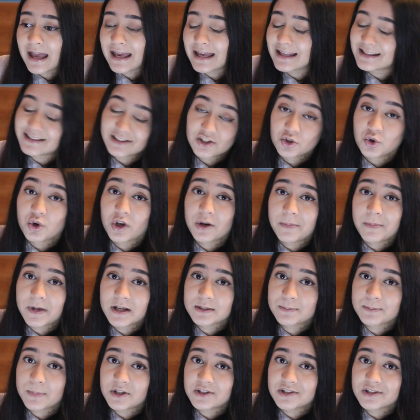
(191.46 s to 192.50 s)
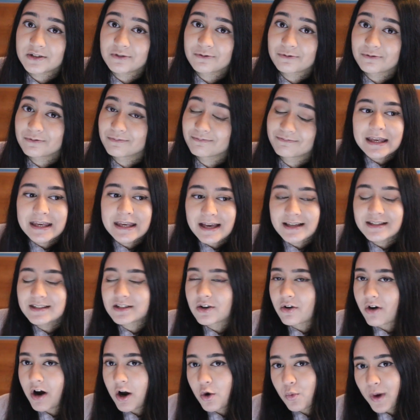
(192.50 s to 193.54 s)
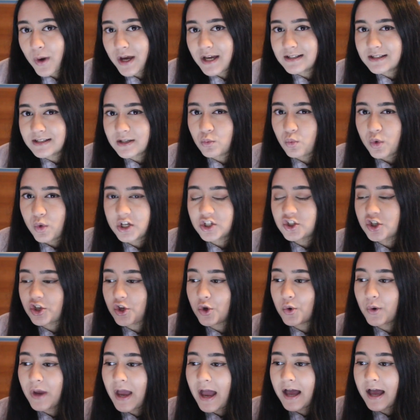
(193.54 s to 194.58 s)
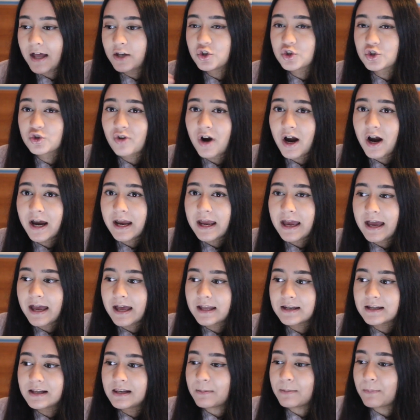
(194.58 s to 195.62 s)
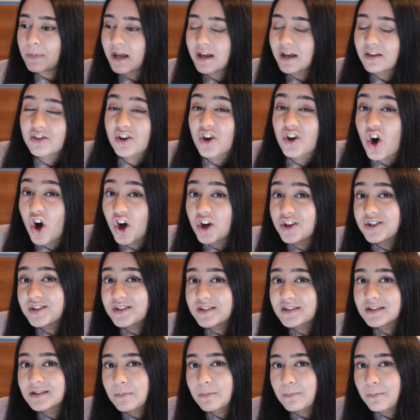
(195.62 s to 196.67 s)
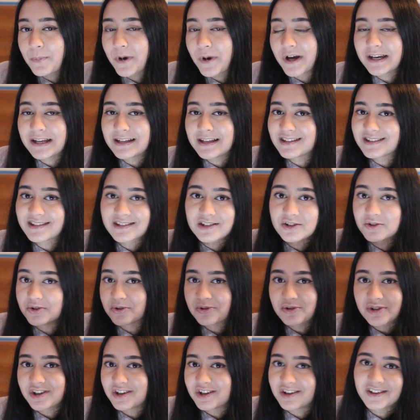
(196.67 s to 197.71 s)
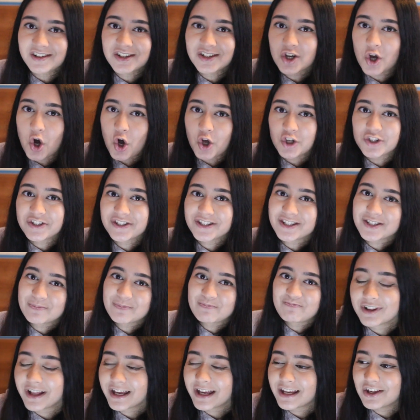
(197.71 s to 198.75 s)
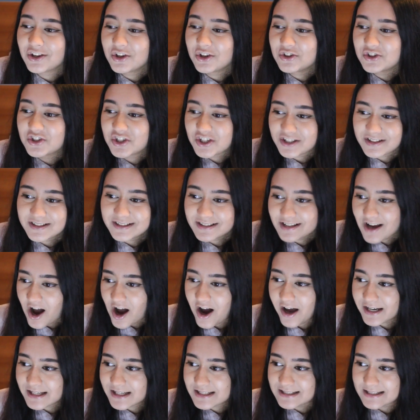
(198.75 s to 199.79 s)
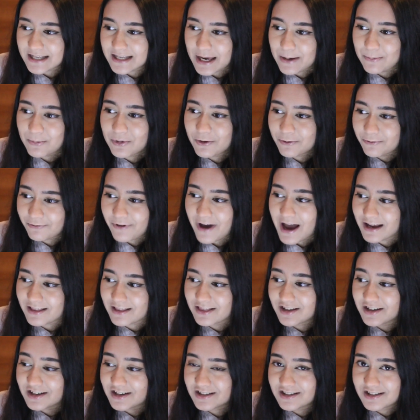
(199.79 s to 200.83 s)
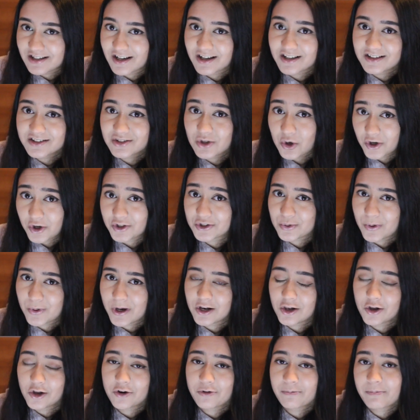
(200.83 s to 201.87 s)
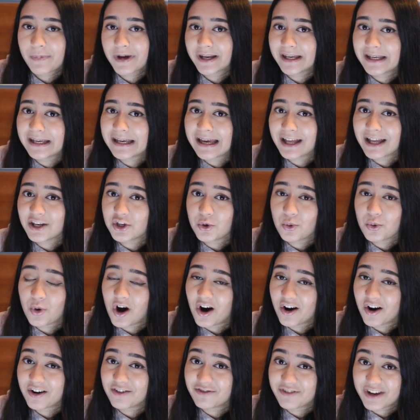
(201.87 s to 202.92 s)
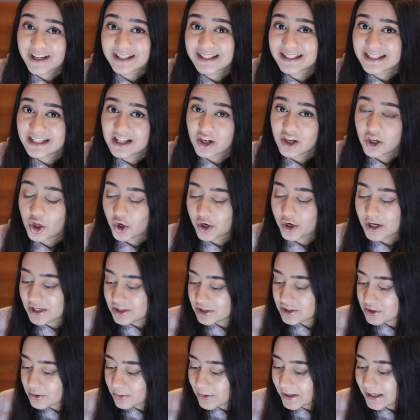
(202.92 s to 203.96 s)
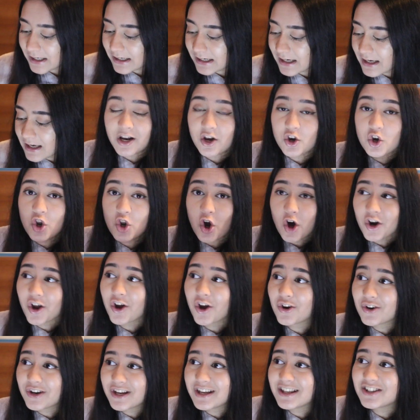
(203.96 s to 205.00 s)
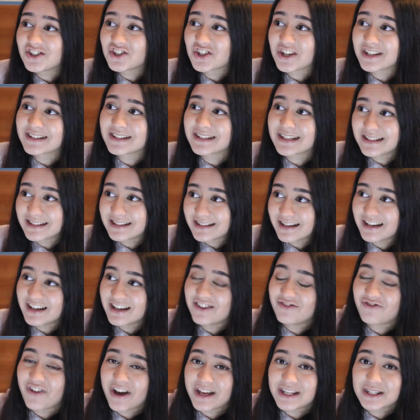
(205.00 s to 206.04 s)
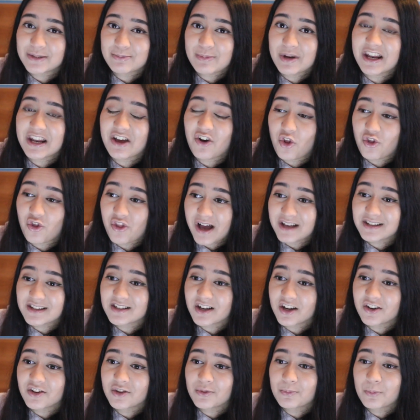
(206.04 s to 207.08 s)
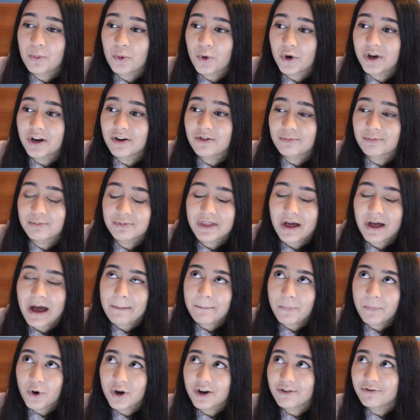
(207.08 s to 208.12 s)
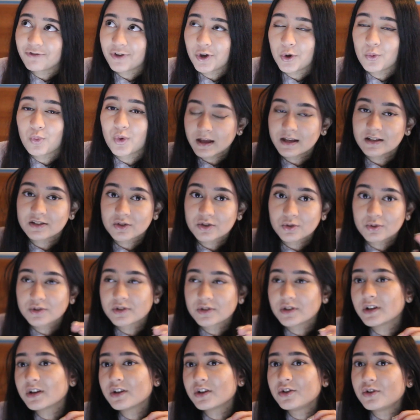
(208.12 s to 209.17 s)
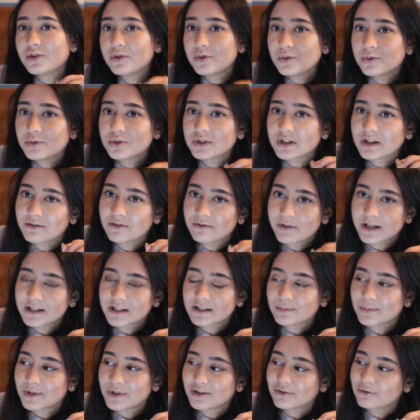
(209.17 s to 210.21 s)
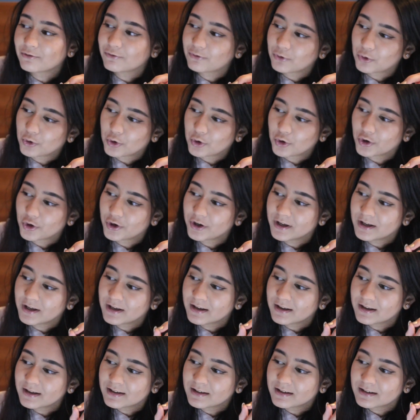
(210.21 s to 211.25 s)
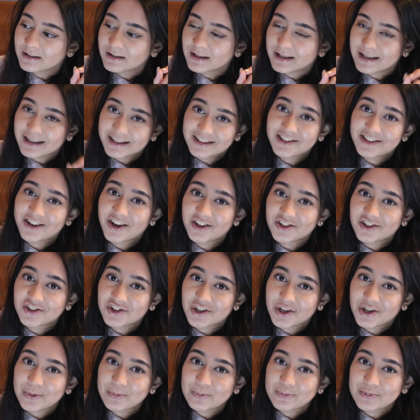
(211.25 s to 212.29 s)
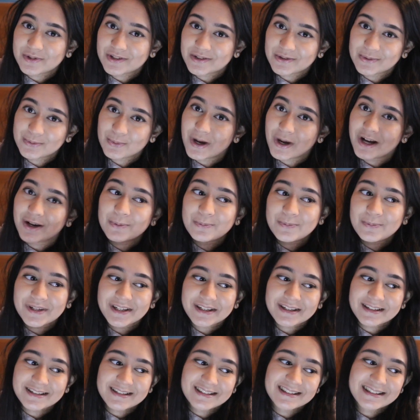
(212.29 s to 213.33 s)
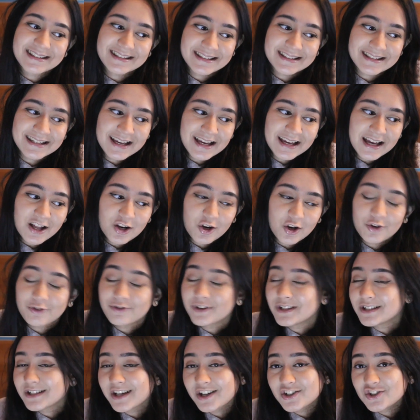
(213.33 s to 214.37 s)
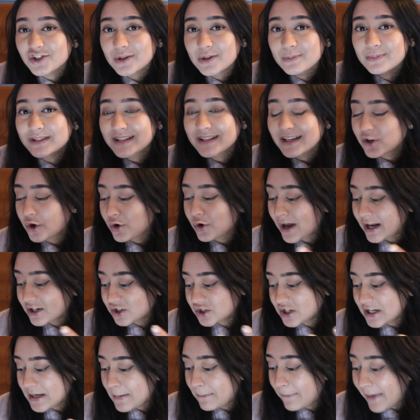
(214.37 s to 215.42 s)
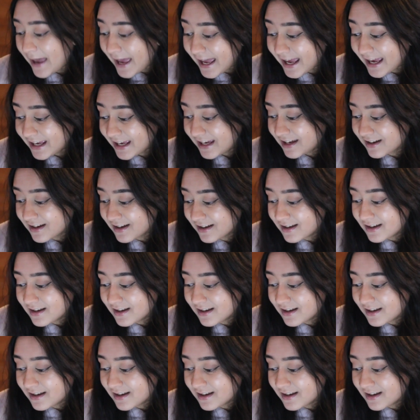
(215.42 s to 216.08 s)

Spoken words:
it's still going to be expensive. Yes, there are ways in which you can try and eliminate the costs, but it's still going to cost. Like, you just can't escape the fact that it does cost quite a lot of money, and you are investing a lot into it. And not only just is it an investment on that side of the point, that point of view, it's also a huge investment for internships as well, because a lot of internships, they don't actually pay